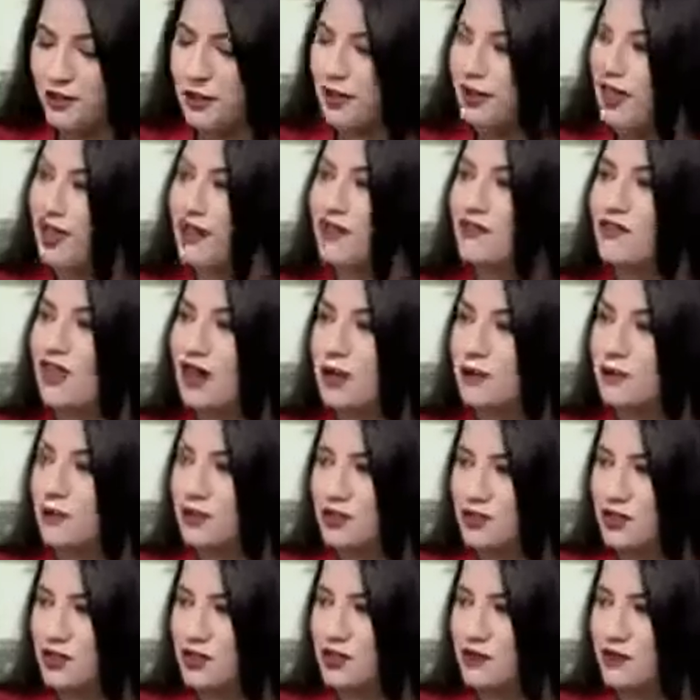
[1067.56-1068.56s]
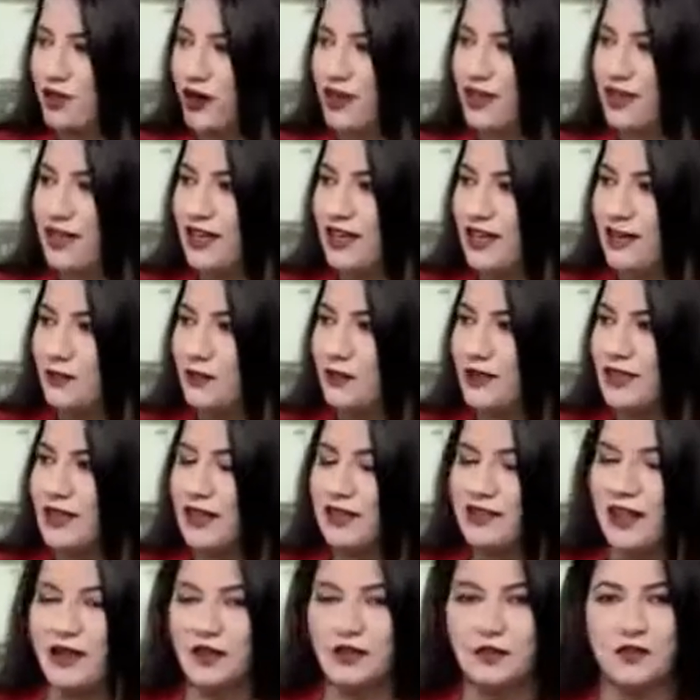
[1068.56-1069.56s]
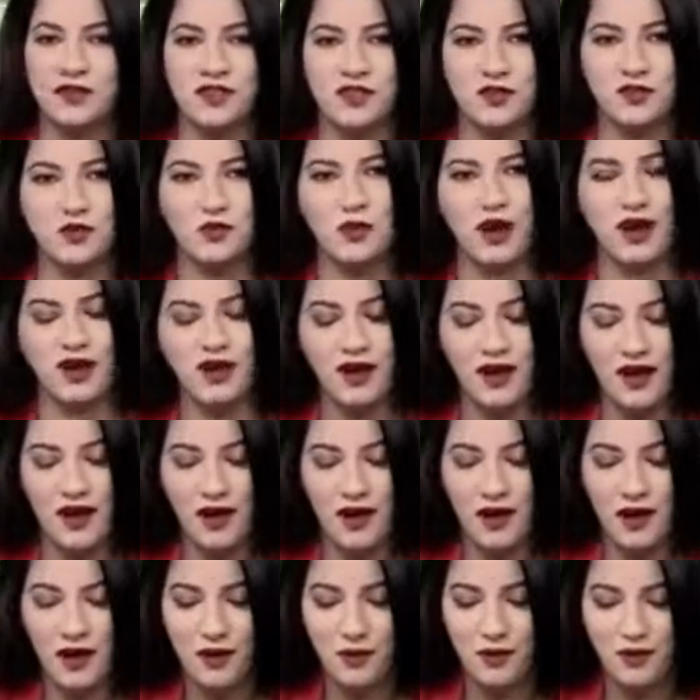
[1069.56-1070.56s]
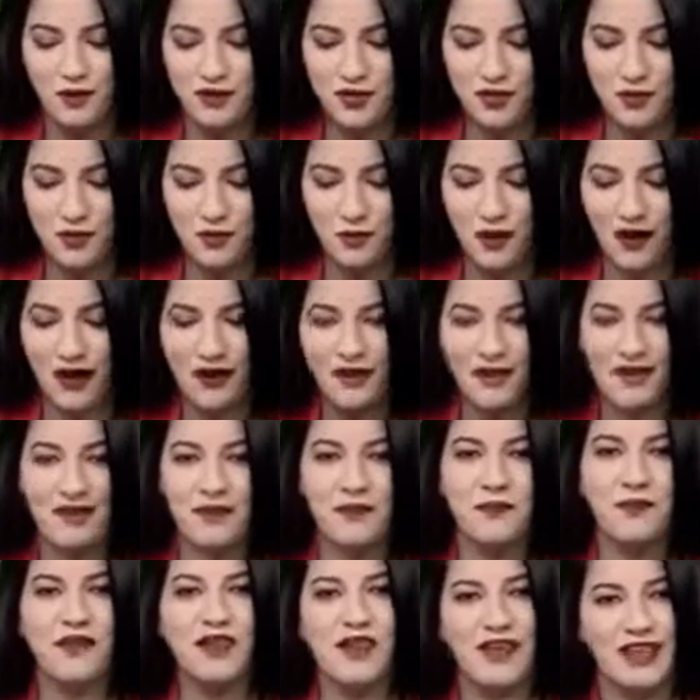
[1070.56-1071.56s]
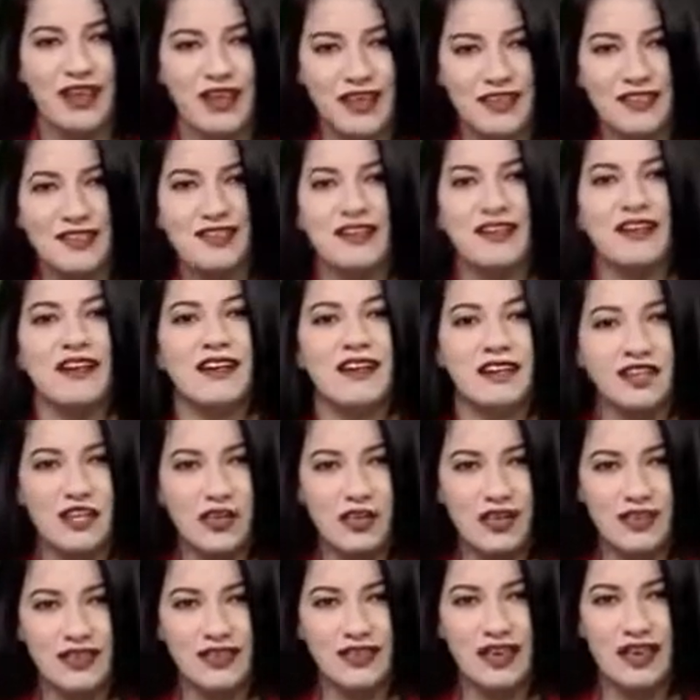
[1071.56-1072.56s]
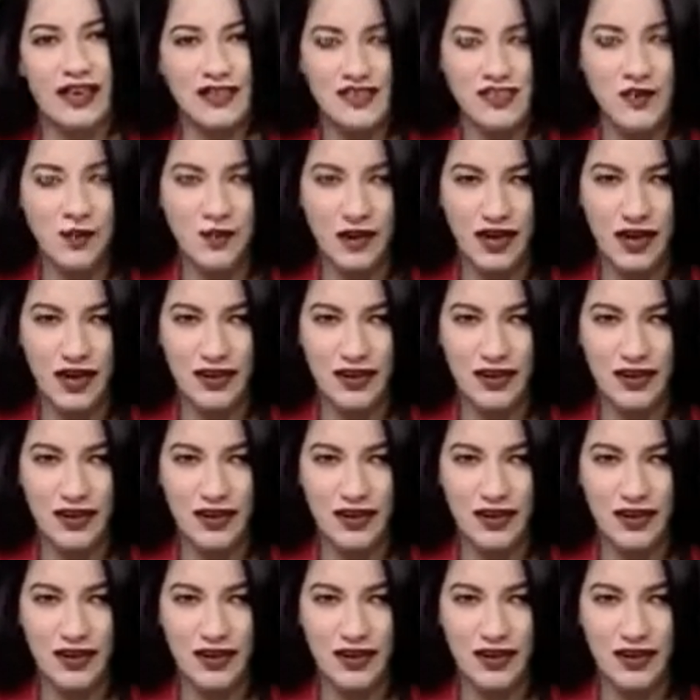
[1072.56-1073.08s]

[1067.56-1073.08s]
you're making a very pertinent point, and let me take that to Mr. Kumar. Mr. Kumar, it is a Herculean task, we